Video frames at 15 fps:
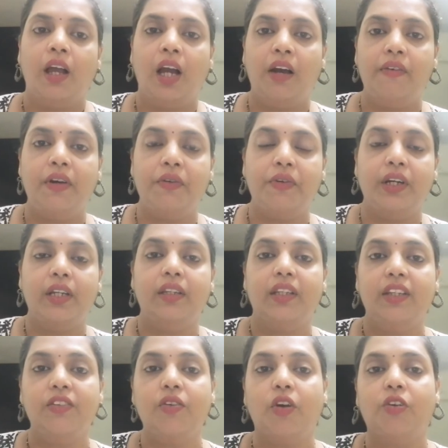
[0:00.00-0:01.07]
However,
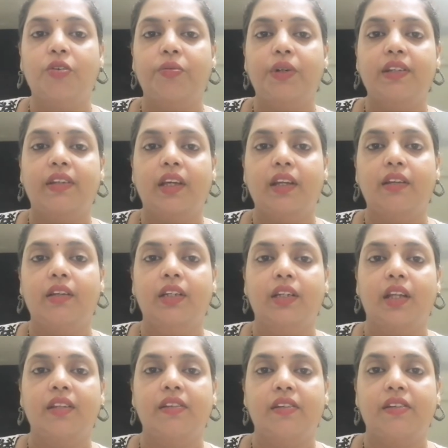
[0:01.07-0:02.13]
these documents are
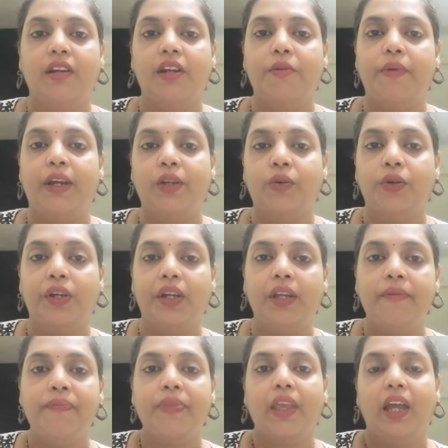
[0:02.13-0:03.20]
registered by
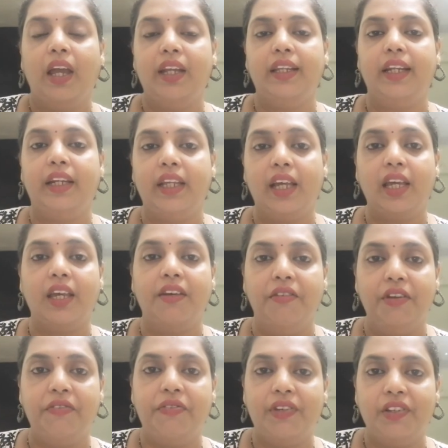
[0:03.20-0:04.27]
notary and they take
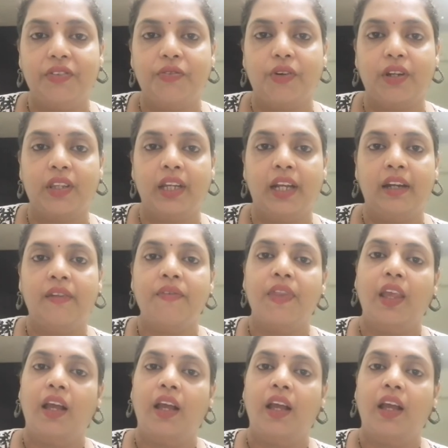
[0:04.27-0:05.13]
heavy fees for that.